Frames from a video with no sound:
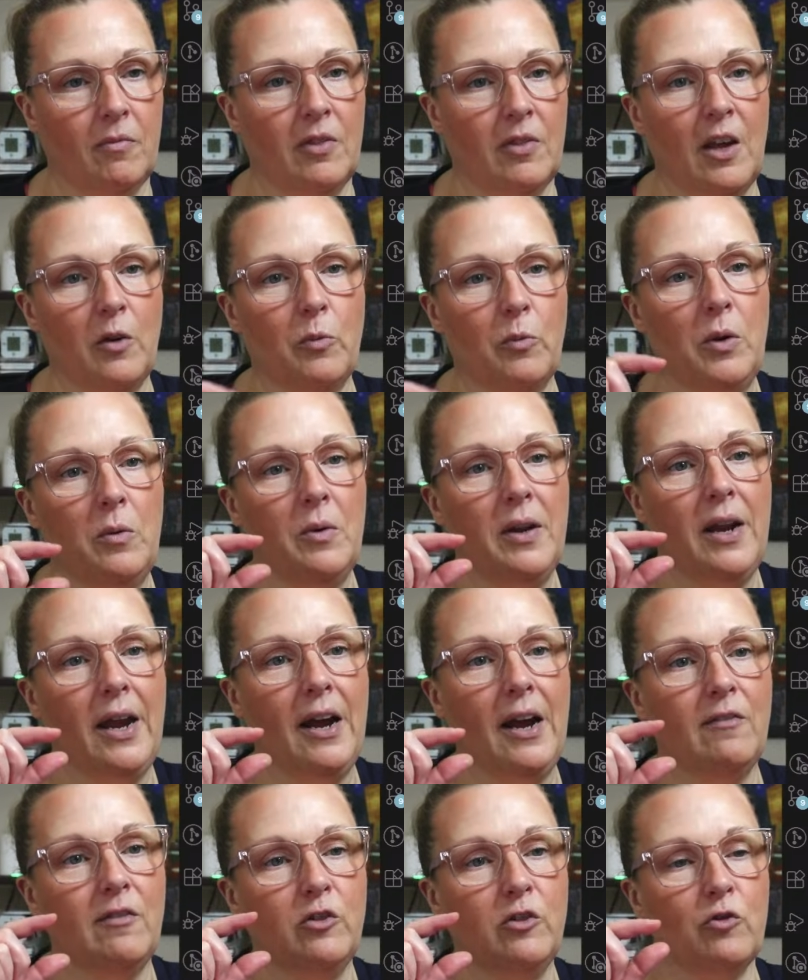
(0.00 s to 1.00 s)
Then we would
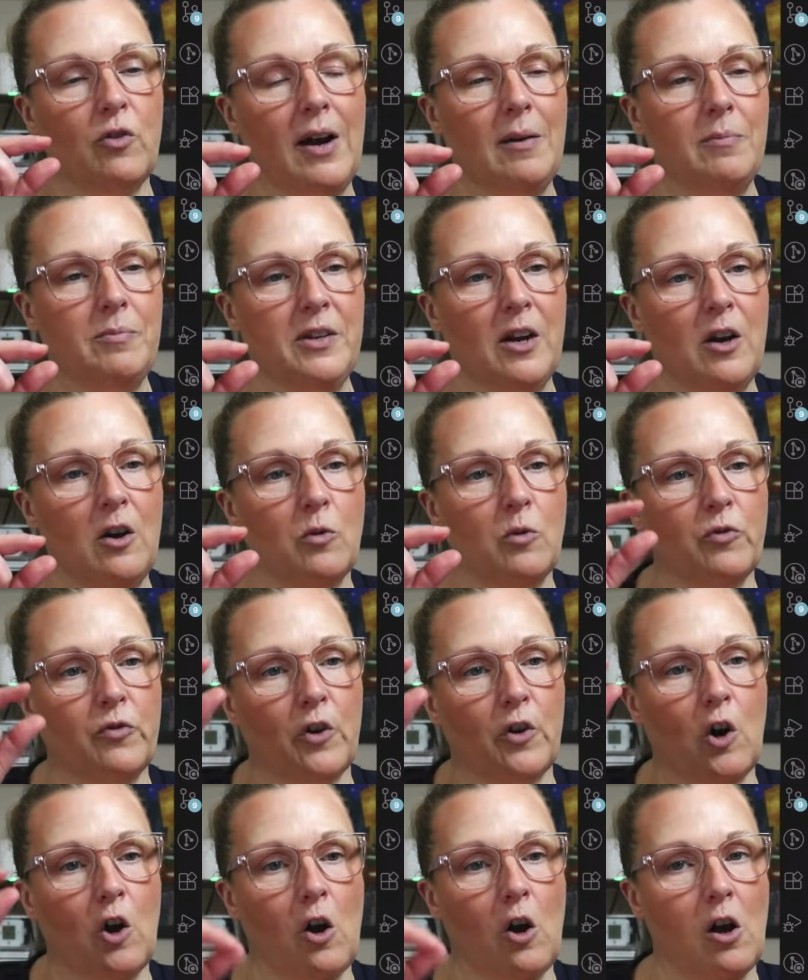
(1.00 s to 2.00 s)
have a dropdown
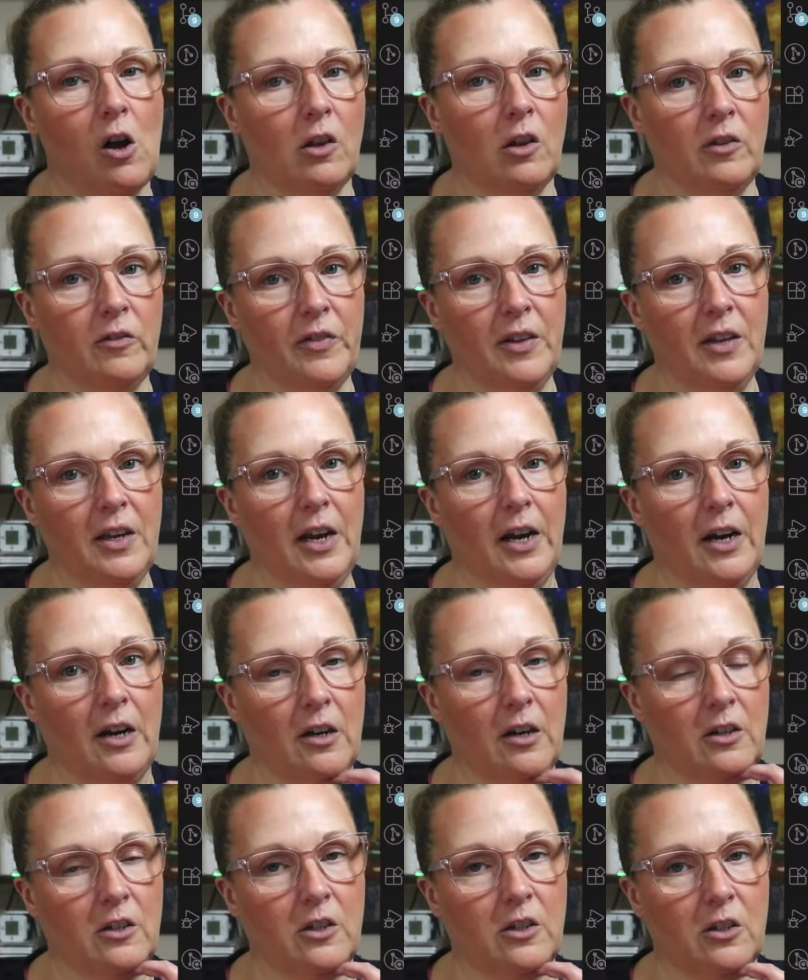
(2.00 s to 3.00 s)
for all of the
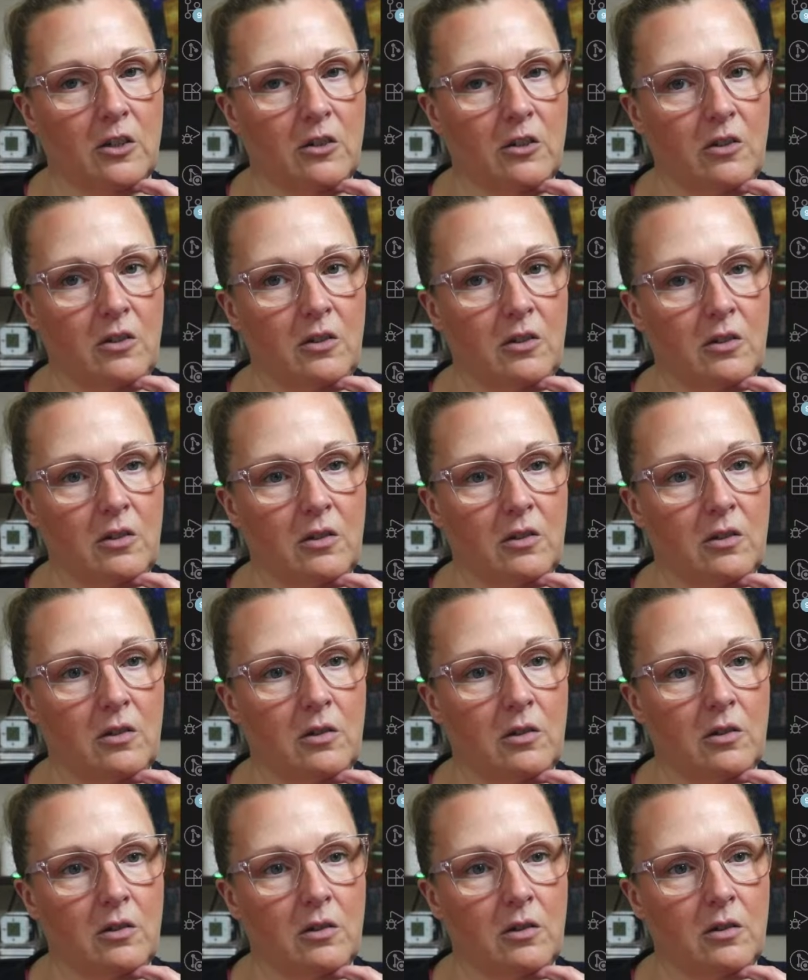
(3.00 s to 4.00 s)
characters.
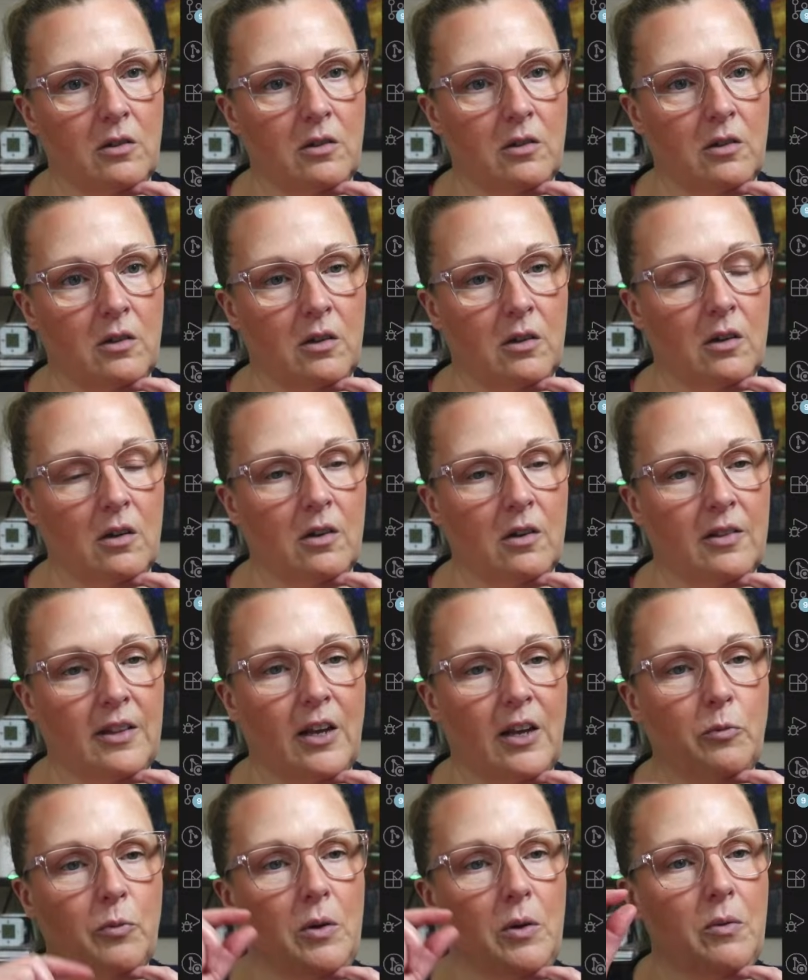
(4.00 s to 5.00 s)

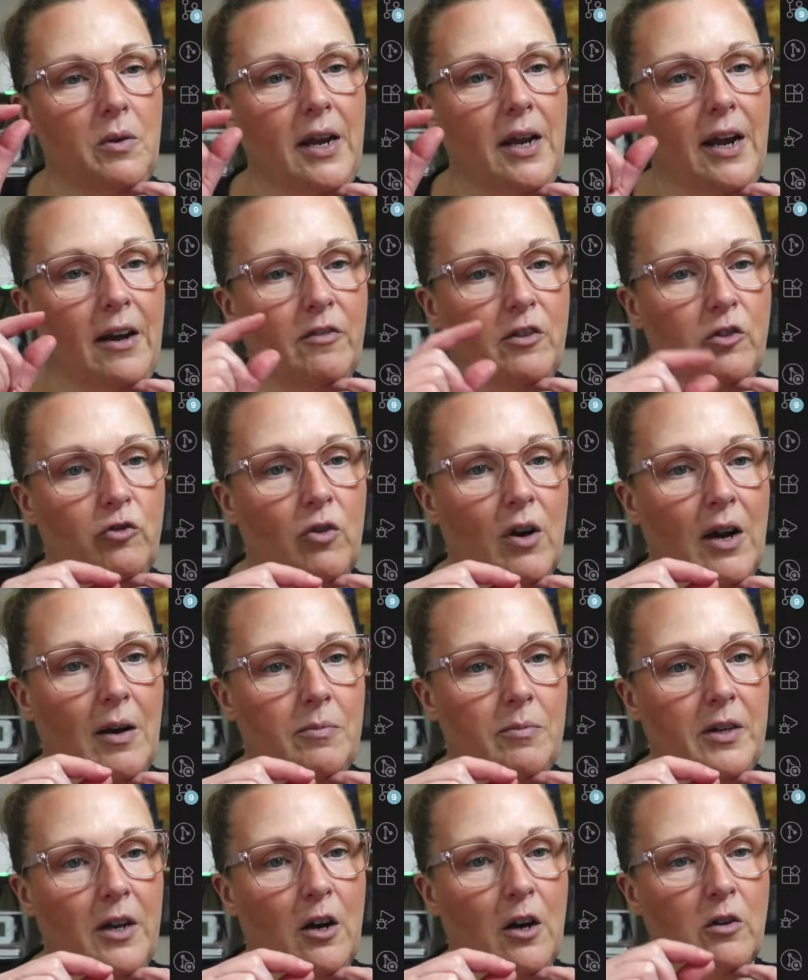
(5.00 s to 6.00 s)
Then we would have a
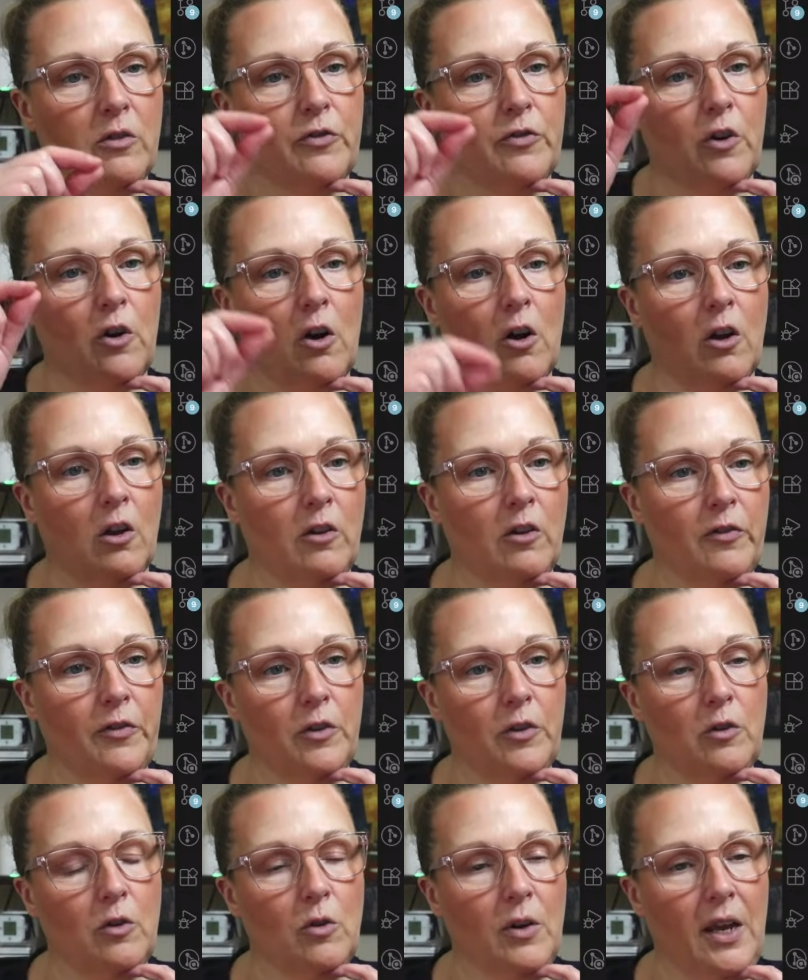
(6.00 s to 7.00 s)
dropdown for all of
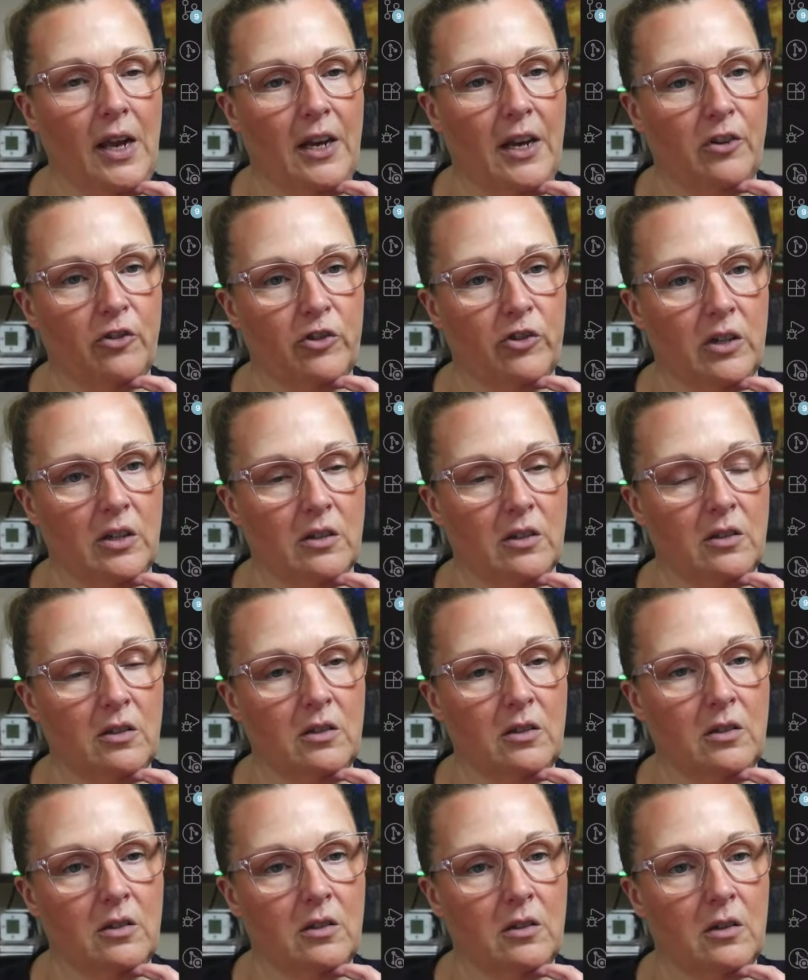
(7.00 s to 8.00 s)
the
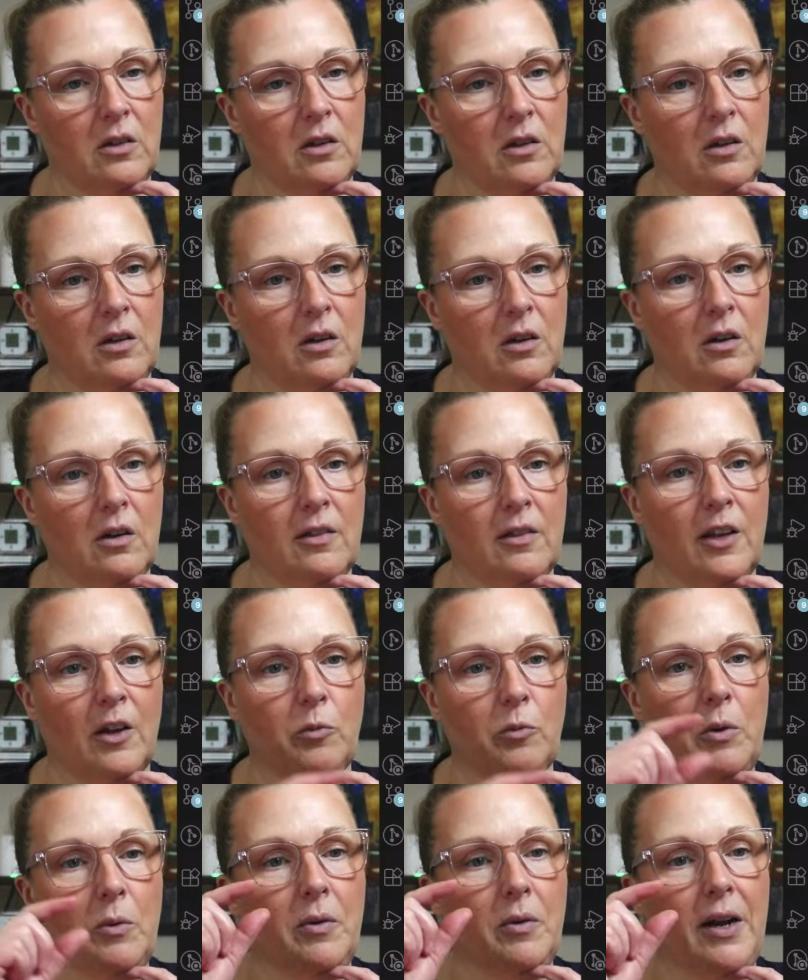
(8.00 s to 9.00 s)
locations. Then
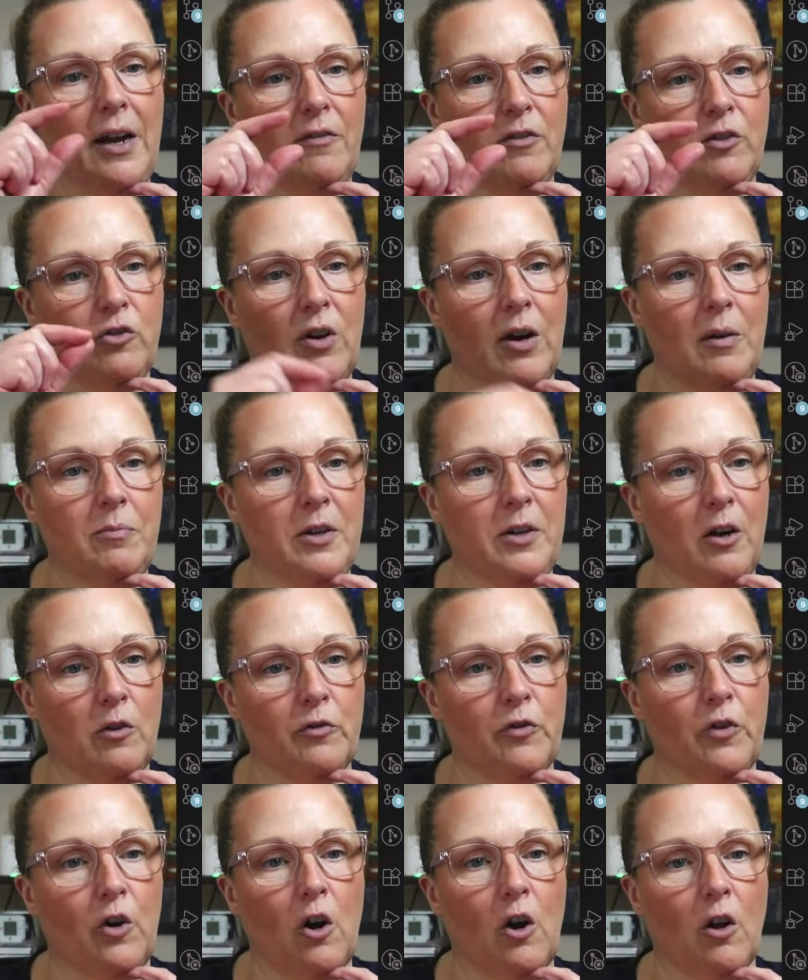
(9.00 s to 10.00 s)
we would have a dropdown
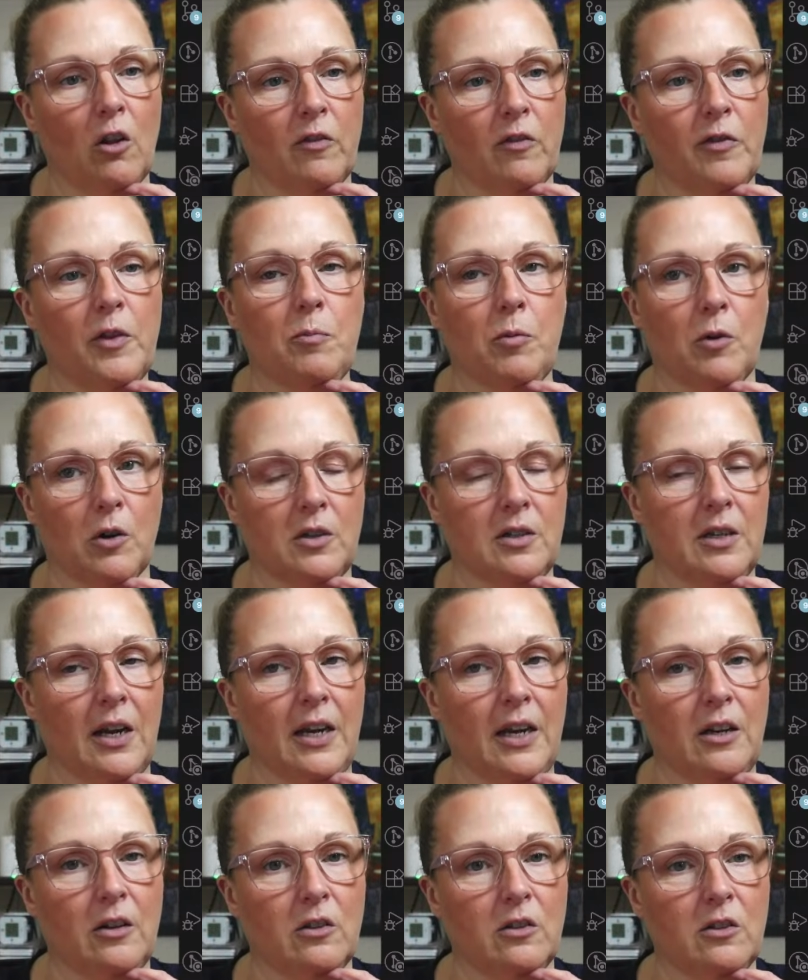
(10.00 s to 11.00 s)
for all of the book
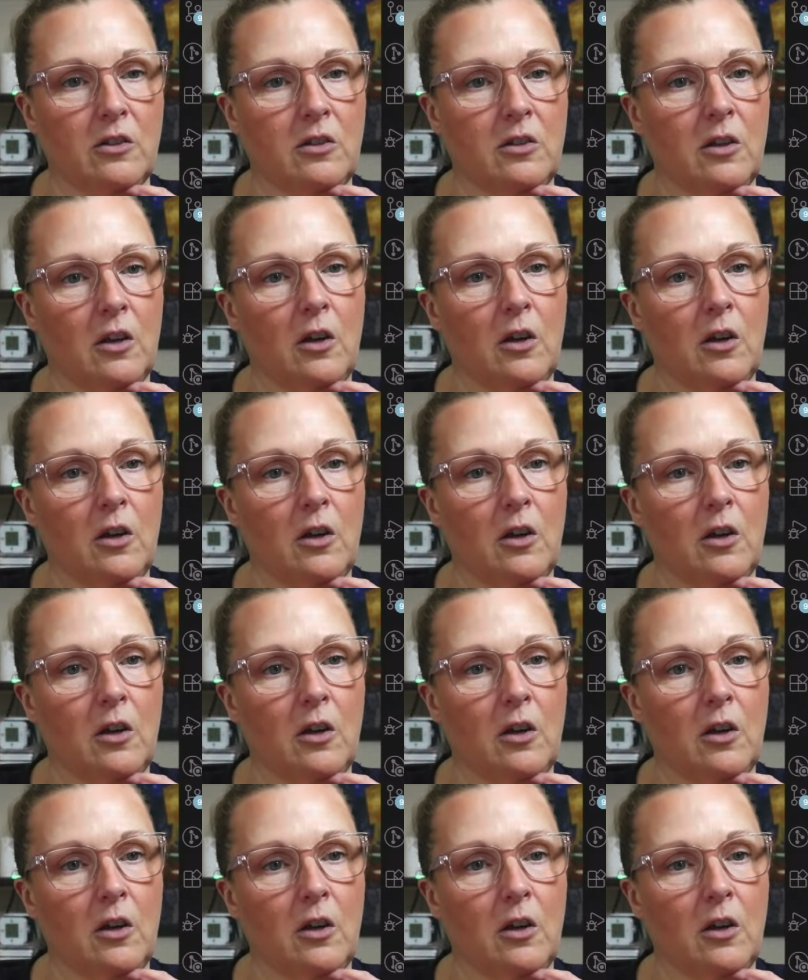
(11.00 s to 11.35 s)
titles.